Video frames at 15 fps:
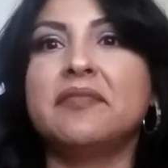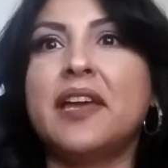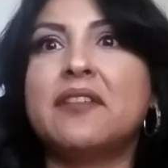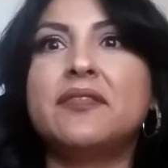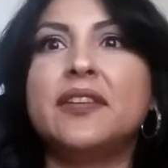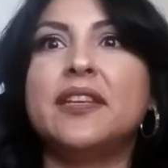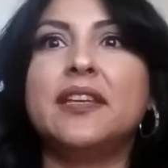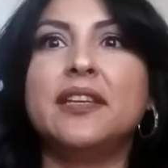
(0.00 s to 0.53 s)

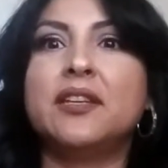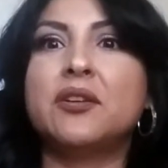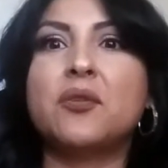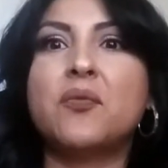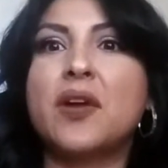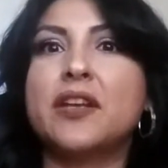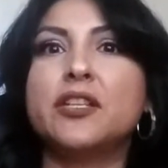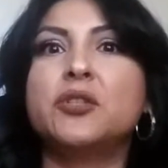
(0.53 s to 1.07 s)
have any, you know,
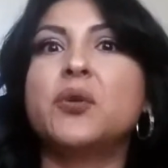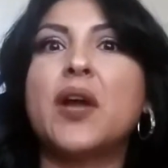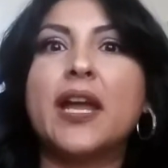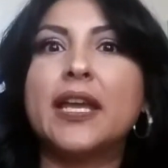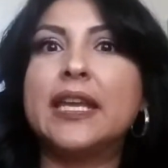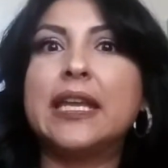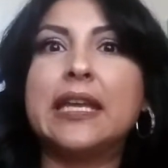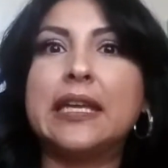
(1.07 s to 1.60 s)
want to
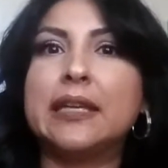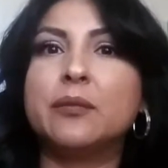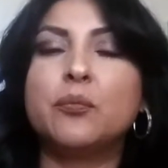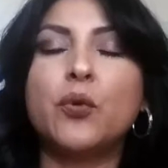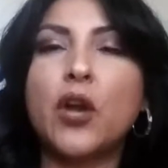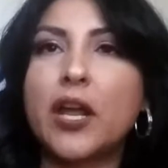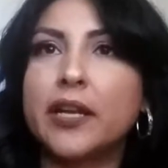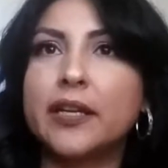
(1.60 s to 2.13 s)
try any
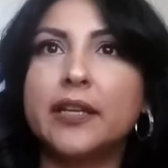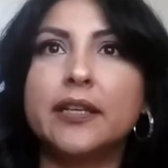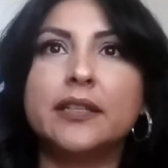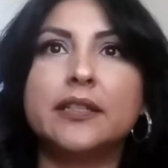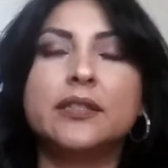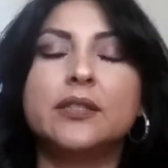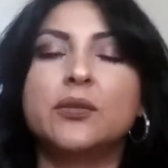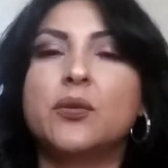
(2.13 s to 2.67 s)

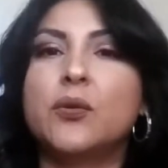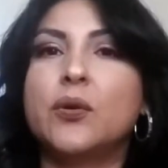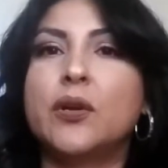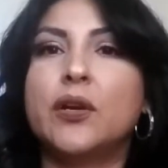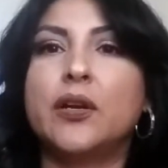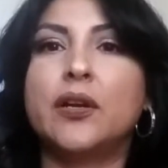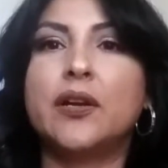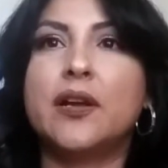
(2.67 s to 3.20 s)
product,
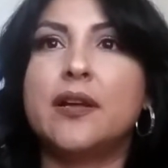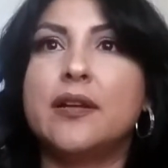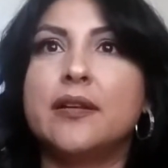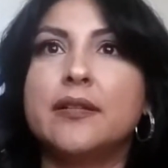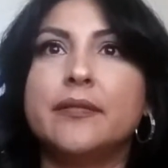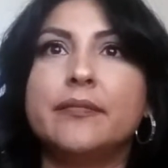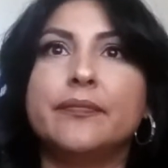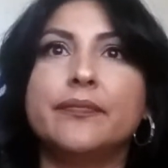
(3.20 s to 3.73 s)
or
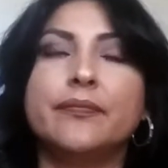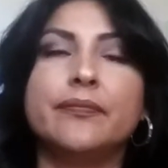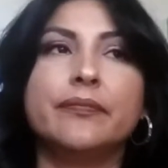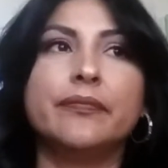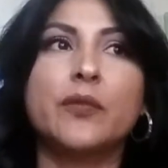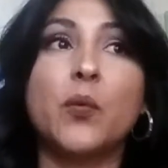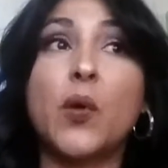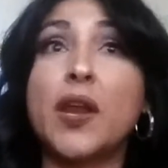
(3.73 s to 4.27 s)

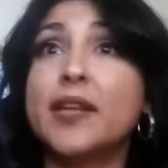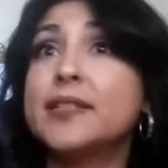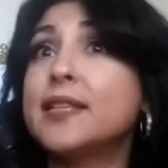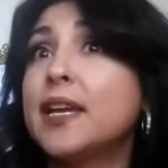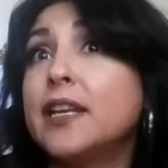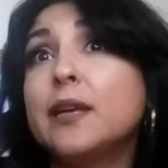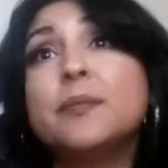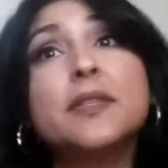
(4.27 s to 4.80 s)
want to
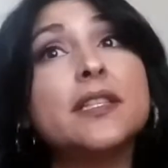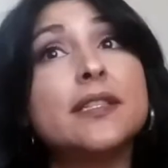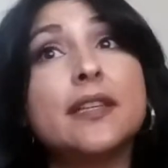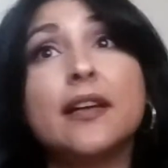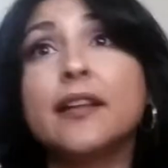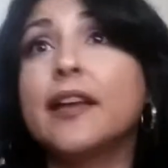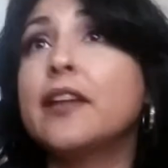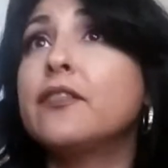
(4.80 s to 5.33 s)
sign up to
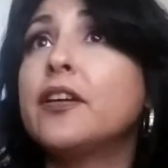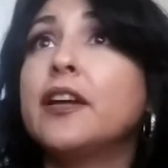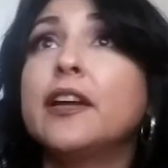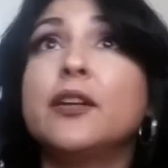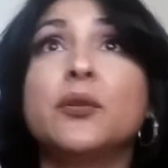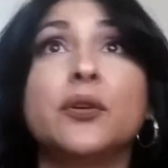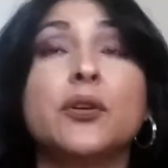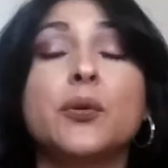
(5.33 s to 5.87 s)
sell
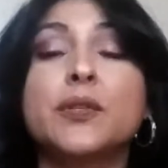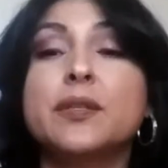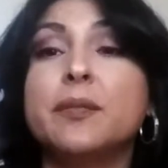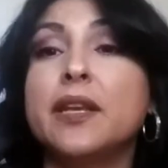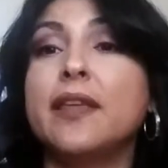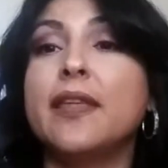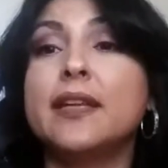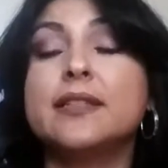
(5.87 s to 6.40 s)
Avon, or know
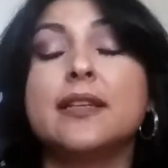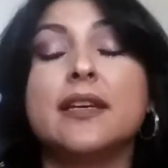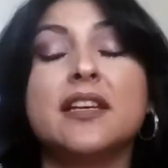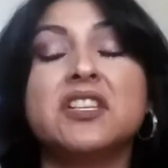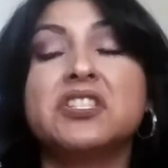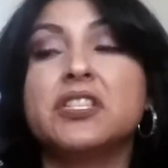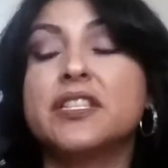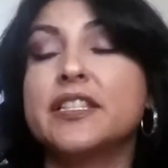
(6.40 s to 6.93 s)
somebody that
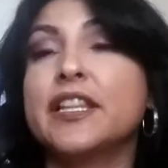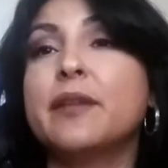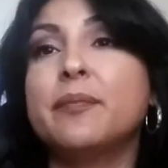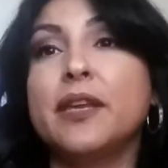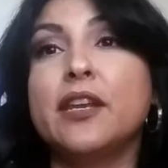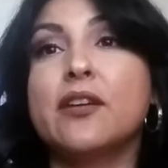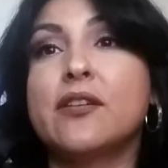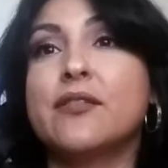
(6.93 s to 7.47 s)
does. Just let
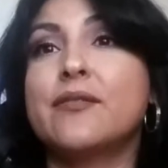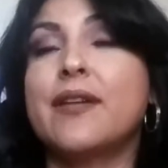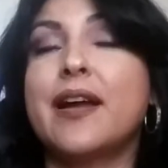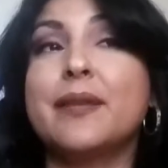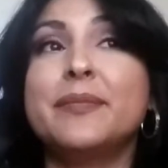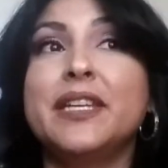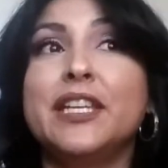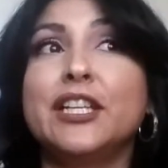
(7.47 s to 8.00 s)
me know.
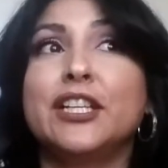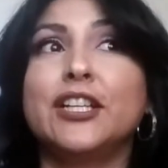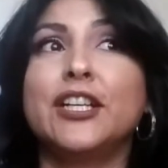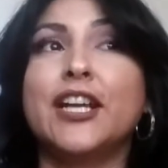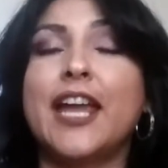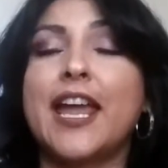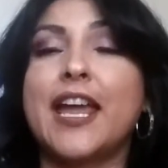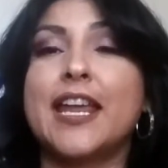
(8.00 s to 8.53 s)
I'm
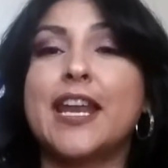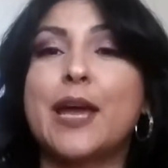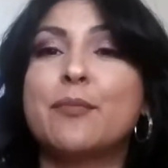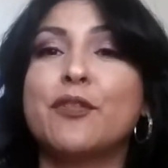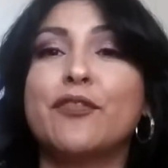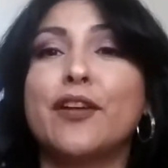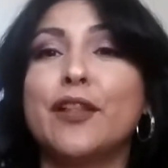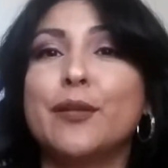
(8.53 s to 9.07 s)
here and I'm
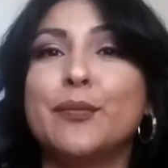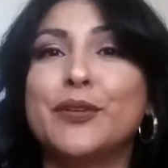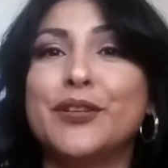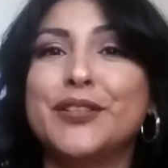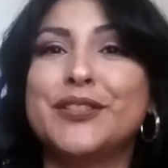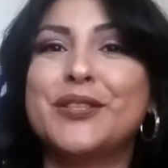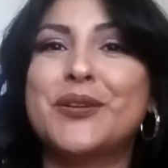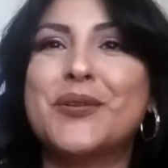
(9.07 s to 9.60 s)

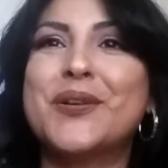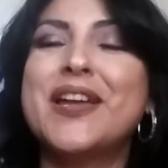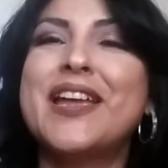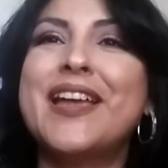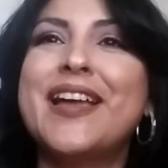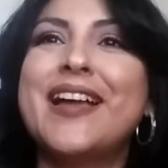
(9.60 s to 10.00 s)
available. So